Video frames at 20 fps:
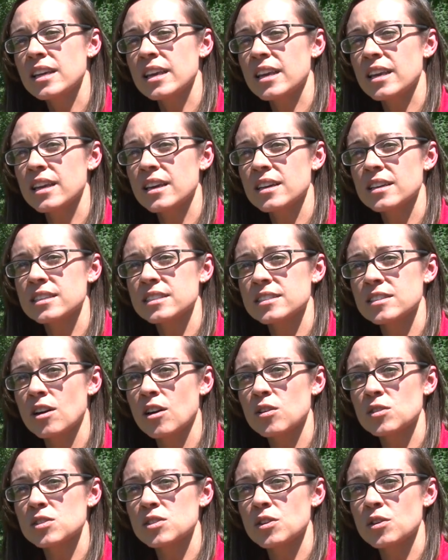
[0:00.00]
And it's
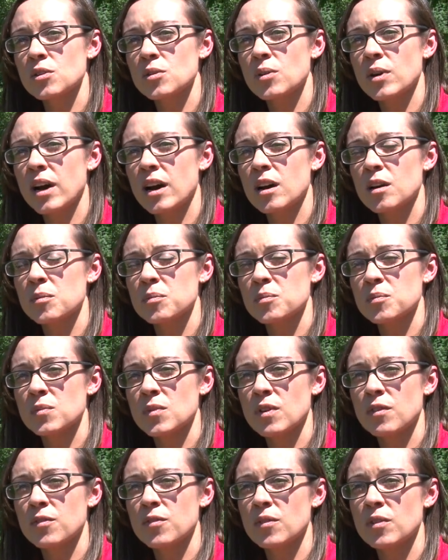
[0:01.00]
also um,
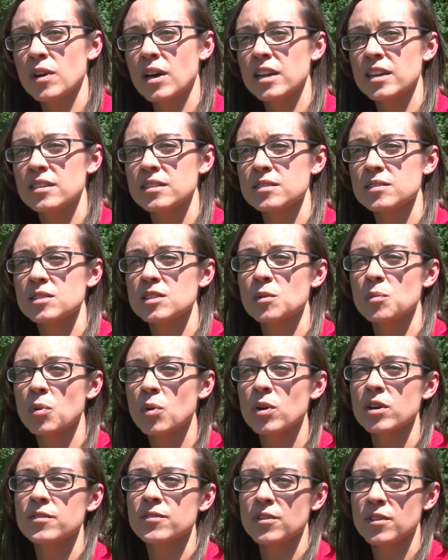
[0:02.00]
a uh,
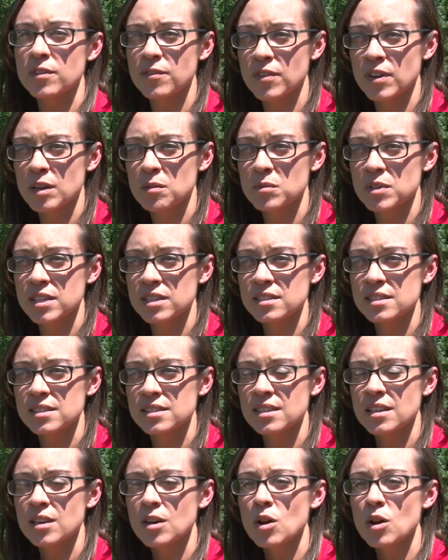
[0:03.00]
support for the families.